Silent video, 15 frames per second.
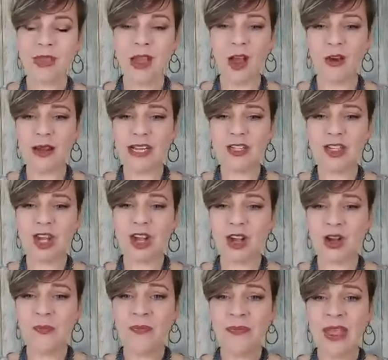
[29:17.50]
All right,
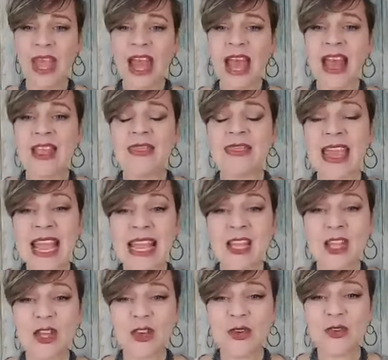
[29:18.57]
y'all.
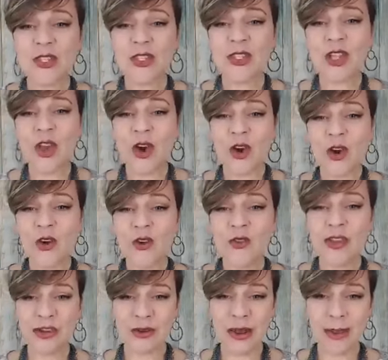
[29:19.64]
Thank you so
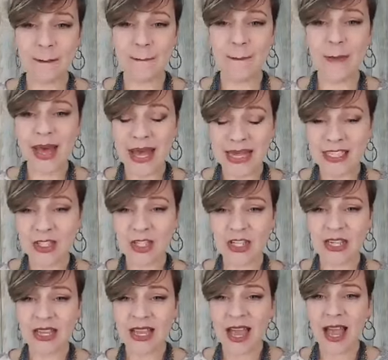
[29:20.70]
very much
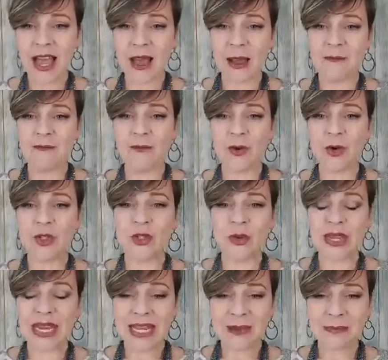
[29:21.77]
for
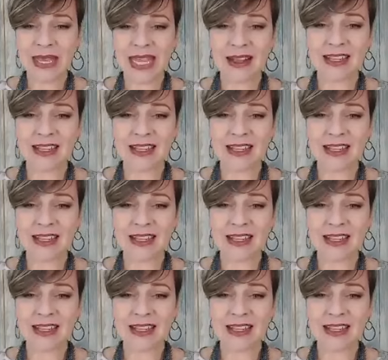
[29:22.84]
joining me.